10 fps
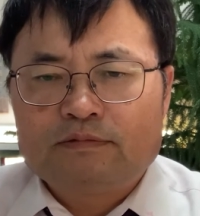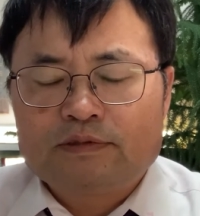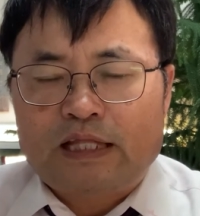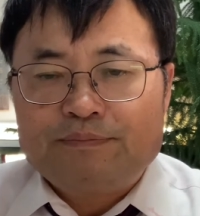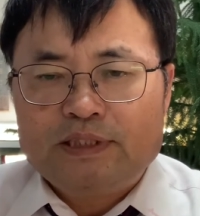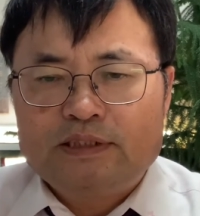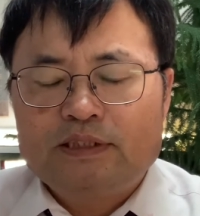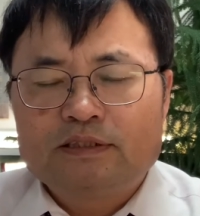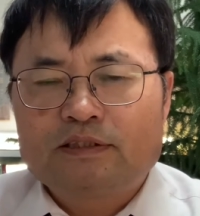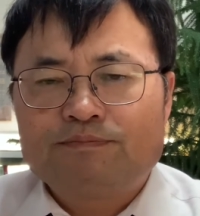
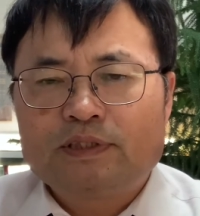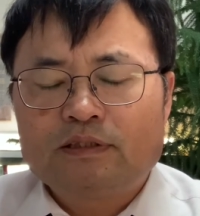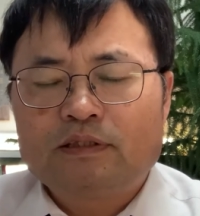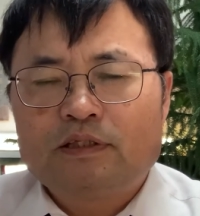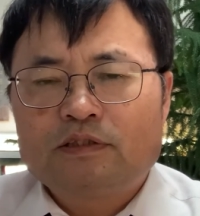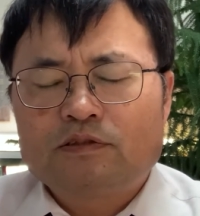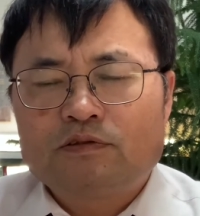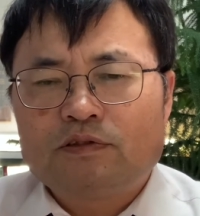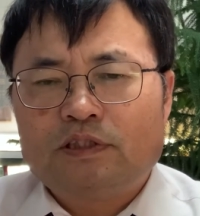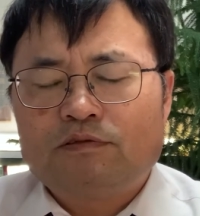damage, something.
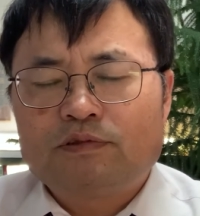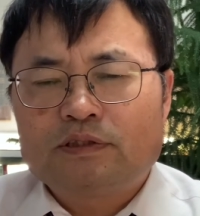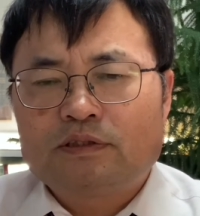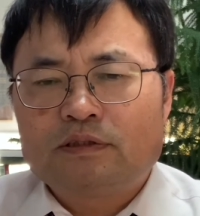So it was